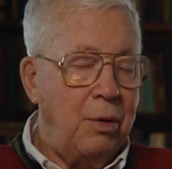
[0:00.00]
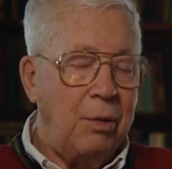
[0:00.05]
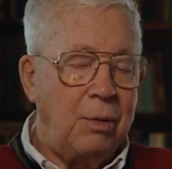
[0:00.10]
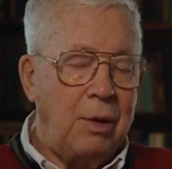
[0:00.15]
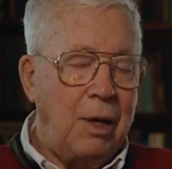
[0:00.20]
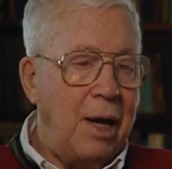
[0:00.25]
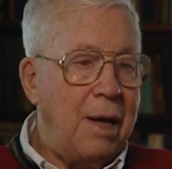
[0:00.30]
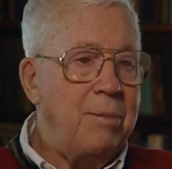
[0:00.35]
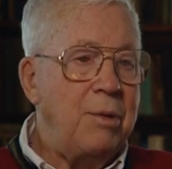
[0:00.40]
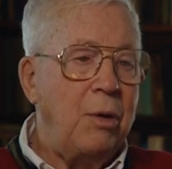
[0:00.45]

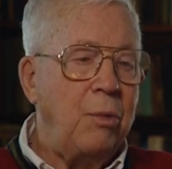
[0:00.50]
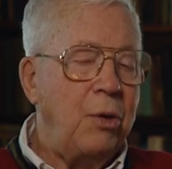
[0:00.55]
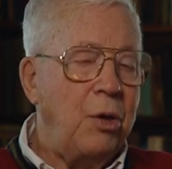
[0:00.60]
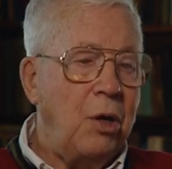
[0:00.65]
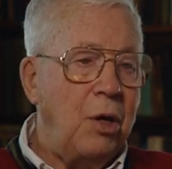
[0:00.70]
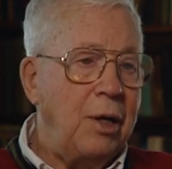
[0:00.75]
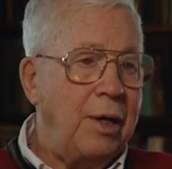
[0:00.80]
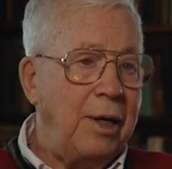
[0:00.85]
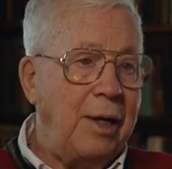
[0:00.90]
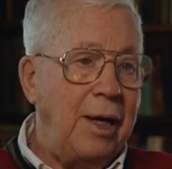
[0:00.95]
climbing with
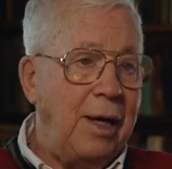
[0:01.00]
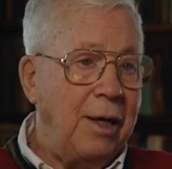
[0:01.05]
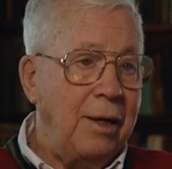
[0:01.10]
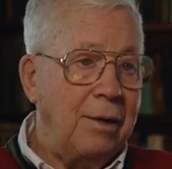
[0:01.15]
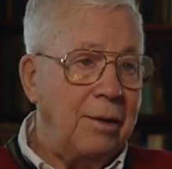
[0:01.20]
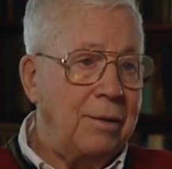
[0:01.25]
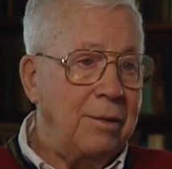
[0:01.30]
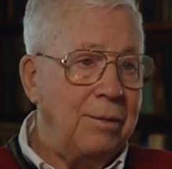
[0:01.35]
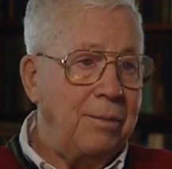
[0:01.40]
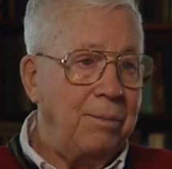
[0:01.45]
all your
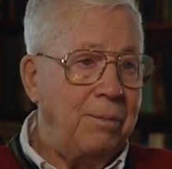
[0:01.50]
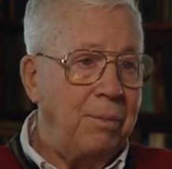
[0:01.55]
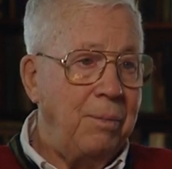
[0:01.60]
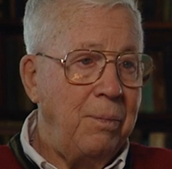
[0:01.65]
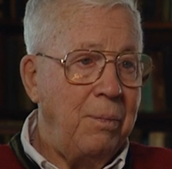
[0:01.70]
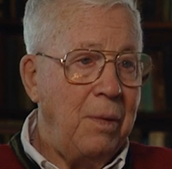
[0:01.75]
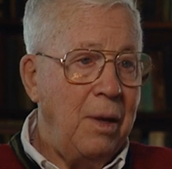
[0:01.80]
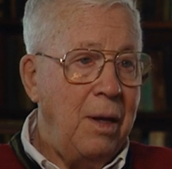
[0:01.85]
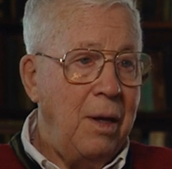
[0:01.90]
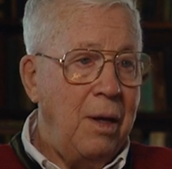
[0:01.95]
gear,
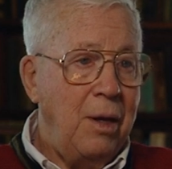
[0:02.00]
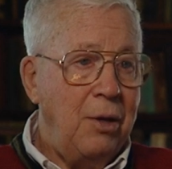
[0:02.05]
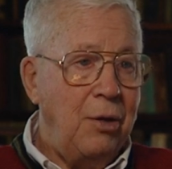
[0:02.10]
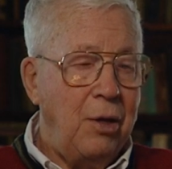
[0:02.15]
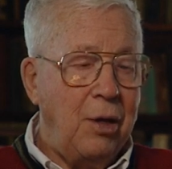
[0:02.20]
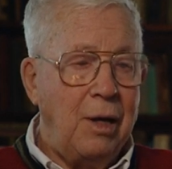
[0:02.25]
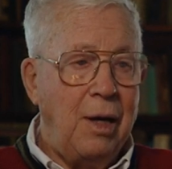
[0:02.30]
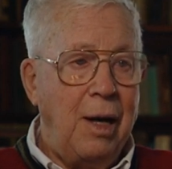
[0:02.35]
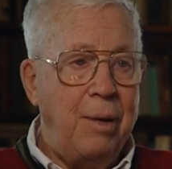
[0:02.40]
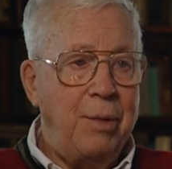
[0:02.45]

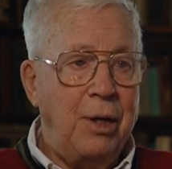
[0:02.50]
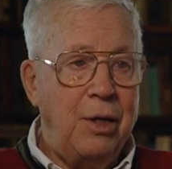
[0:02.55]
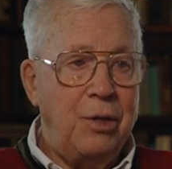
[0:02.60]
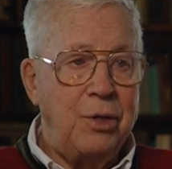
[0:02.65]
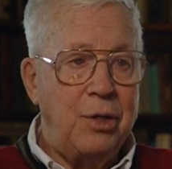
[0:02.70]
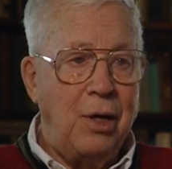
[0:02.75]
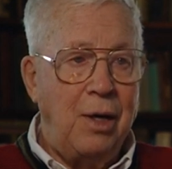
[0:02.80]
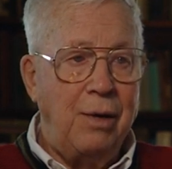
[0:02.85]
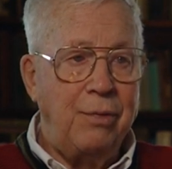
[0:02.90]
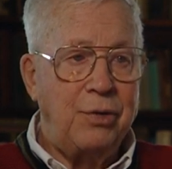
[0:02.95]
you're climbing in
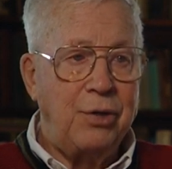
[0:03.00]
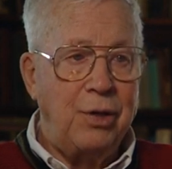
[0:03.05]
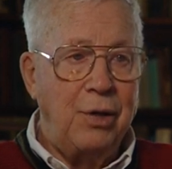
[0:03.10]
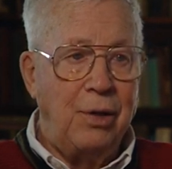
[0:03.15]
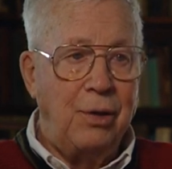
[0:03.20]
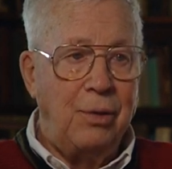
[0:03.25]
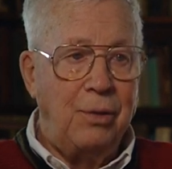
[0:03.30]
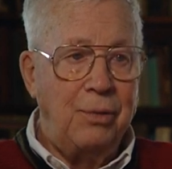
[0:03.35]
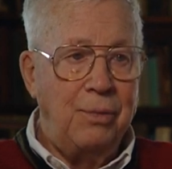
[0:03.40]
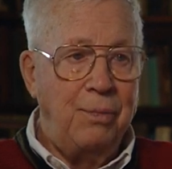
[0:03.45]
soft
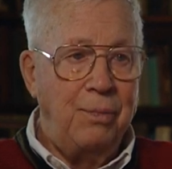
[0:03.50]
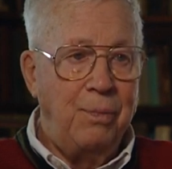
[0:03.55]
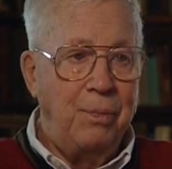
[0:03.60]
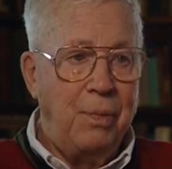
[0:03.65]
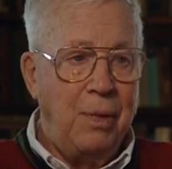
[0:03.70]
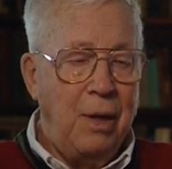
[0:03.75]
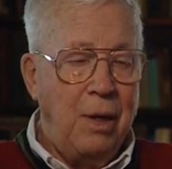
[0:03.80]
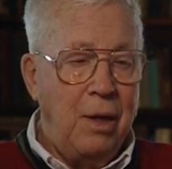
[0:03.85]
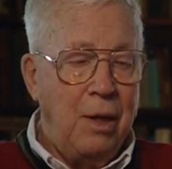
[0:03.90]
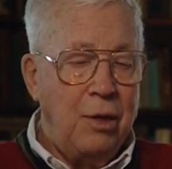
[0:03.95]
snow,
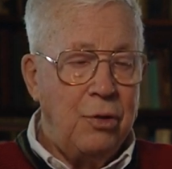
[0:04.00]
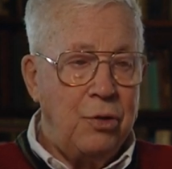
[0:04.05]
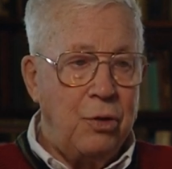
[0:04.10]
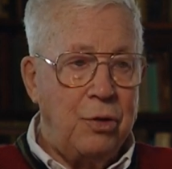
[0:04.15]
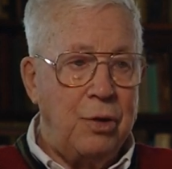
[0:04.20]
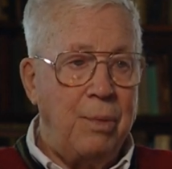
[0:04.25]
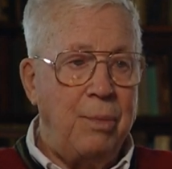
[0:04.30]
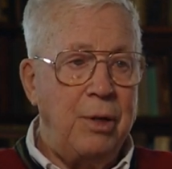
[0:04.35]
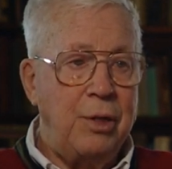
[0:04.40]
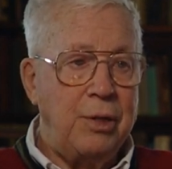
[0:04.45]
so
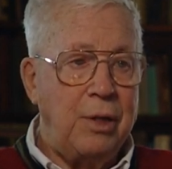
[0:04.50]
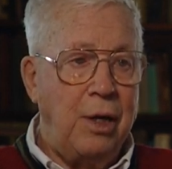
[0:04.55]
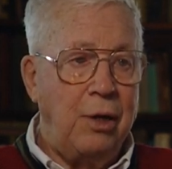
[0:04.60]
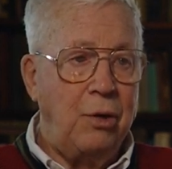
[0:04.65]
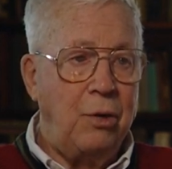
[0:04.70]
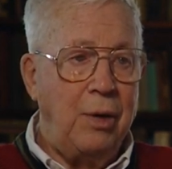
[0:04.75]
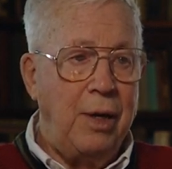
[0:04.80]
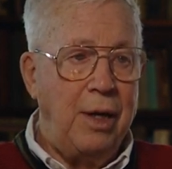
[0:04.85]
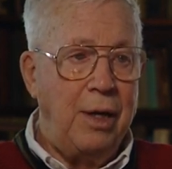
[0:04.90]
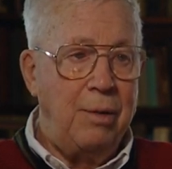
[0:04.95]
somebody's got to
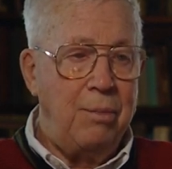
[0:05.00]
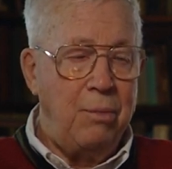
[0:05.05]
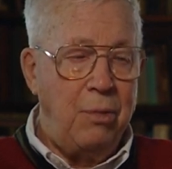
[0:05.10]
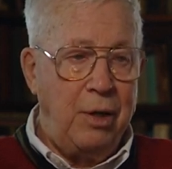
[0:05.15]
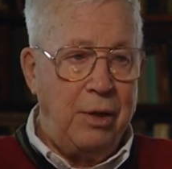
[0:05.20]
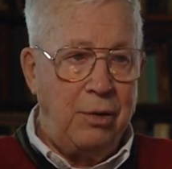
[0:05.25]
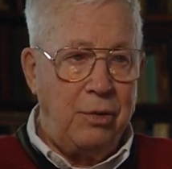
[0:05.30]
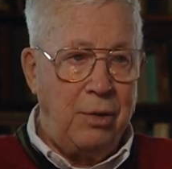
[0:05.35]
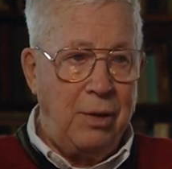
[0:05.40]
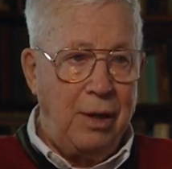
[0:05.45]
go ahead and
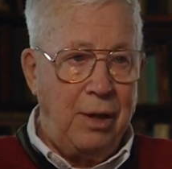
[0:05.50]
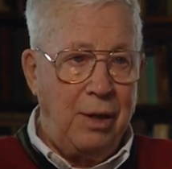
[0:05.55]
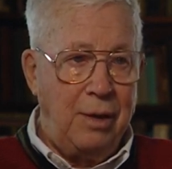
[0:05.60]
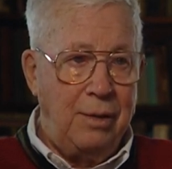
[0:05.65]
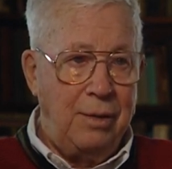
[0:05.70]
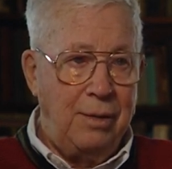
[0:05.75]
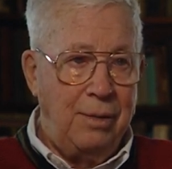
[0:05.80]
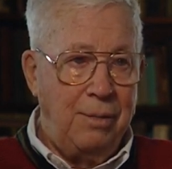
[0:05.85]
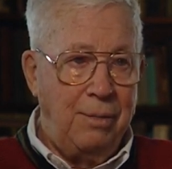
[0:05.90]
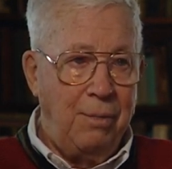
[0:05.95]
break
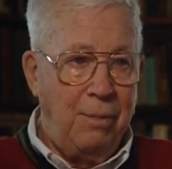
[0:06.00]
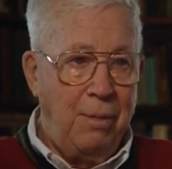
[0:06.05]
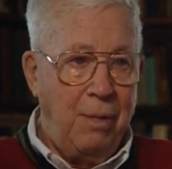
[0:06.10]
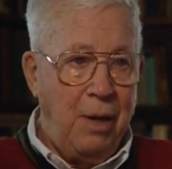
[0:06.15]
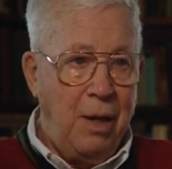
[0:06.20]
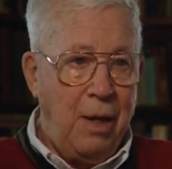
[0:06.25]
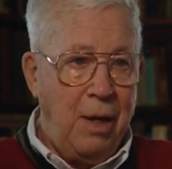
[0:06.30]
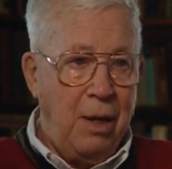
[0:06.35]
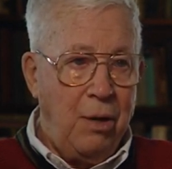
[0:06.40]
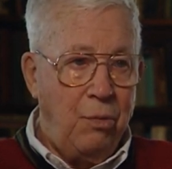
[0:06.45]
trail.
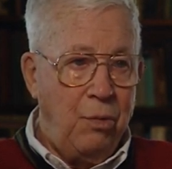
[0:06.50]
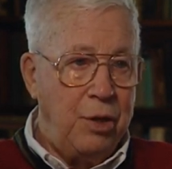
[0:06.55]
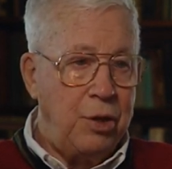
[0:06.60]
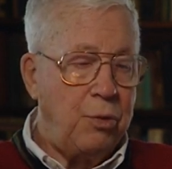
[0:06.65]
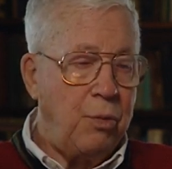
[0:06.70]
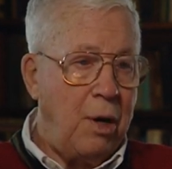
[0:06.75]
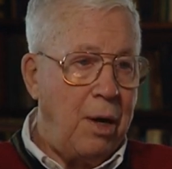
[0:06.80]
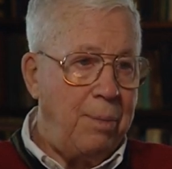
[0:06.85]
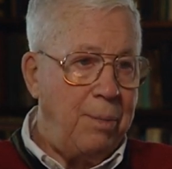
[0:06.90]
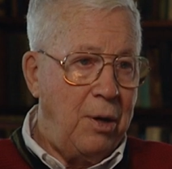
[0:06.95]
We'd
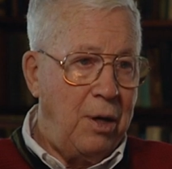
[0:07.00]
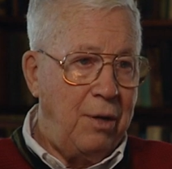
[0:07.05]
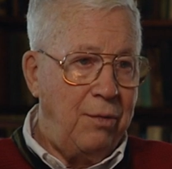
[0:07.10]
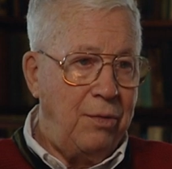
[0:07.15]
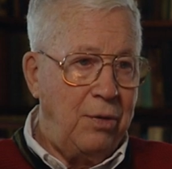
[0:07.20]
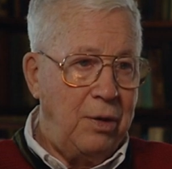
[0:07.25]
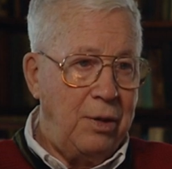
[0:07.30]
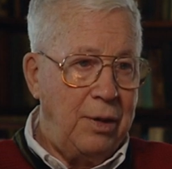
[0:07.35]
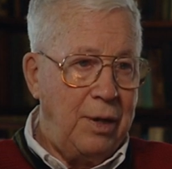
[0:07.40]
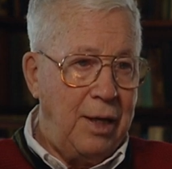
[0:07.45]
swap
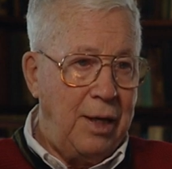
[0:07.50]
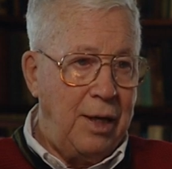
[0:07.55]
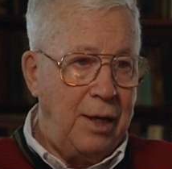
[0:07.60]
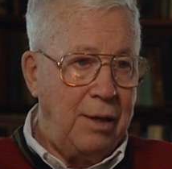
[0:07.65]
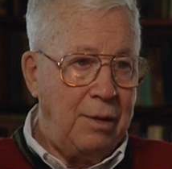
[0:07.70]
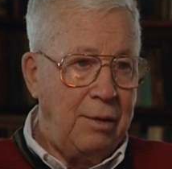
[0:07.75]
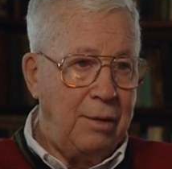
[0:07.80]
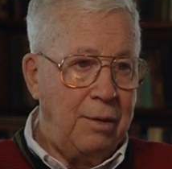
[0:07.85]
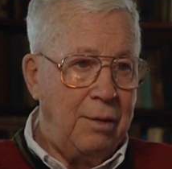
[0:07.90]
off on that.